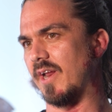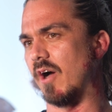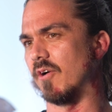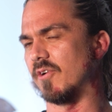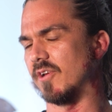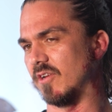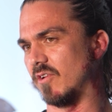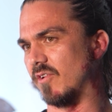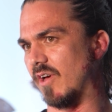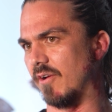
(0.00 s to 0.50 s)
how
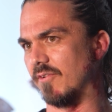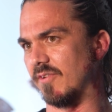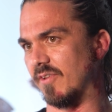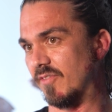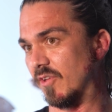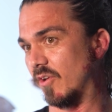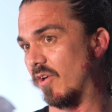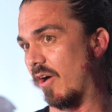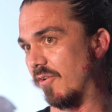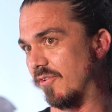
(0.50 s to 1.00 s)
can
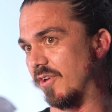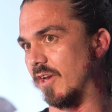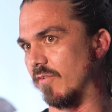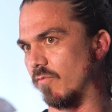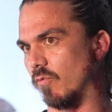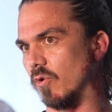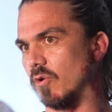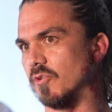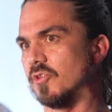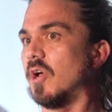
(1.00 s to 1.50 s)
the cloud native
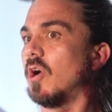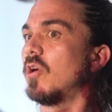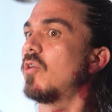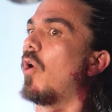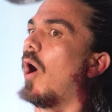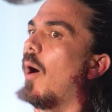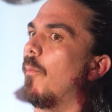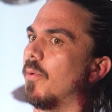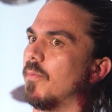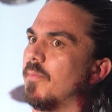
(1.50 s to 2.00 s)
world
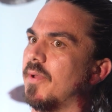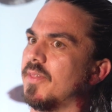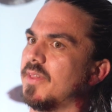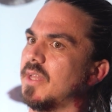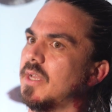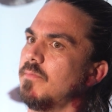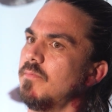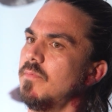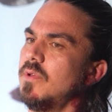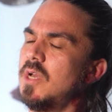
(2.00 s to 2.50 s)
complement
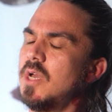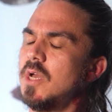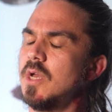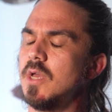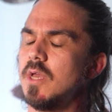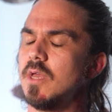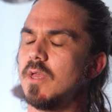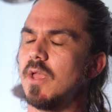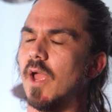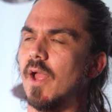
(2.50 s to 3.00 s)
them?
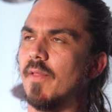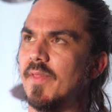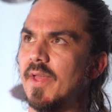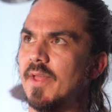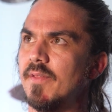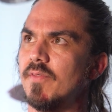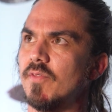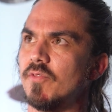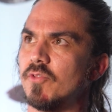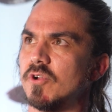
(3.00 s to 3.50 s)
And
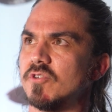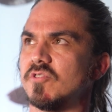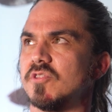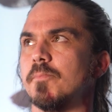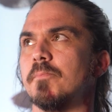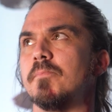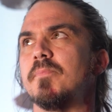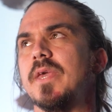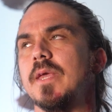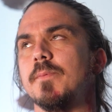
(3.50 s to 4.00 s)
then there's the
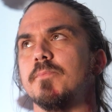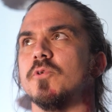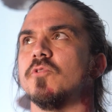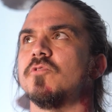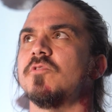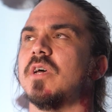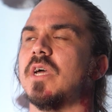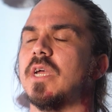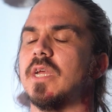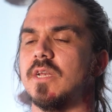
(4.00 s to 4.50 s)
people
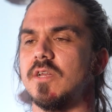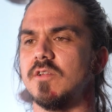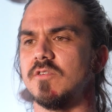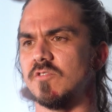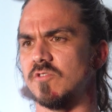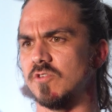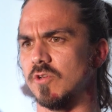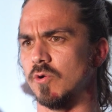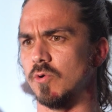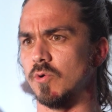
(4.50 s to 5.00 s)
side.
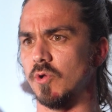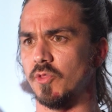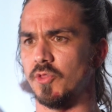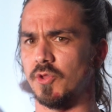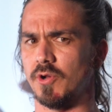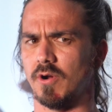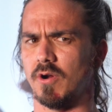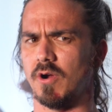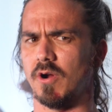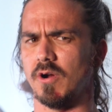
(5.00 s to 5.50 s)
So
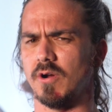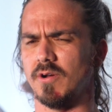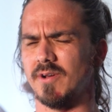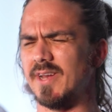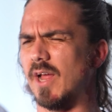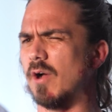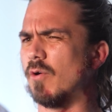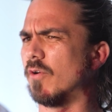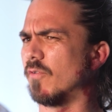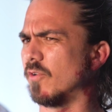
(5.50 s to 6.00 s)
there are
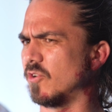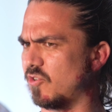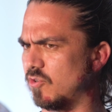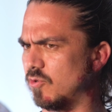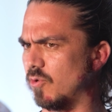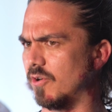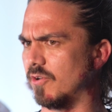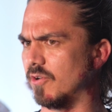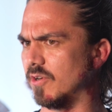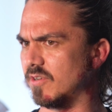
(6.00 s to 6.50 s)
now over
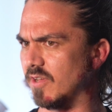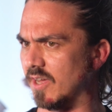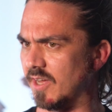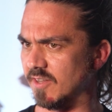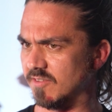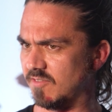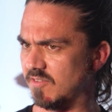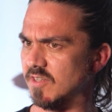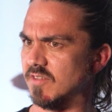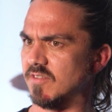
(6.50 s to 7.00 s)
200
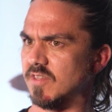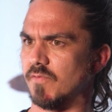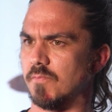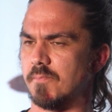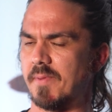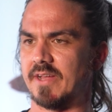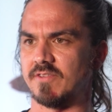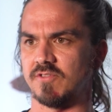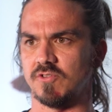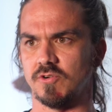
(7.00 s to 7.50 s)
CNCF
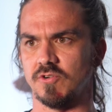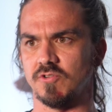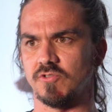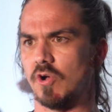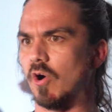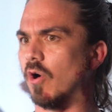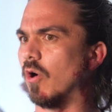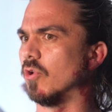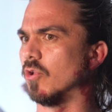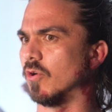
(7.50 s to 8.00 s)
ambassadors
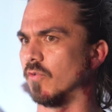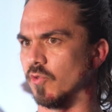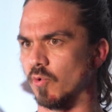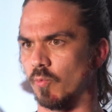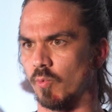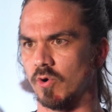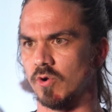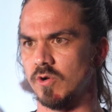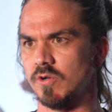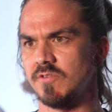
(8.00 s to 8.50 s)
all over the
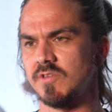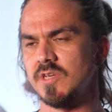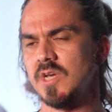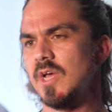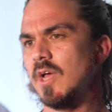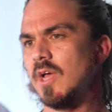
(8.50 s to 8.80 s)
world.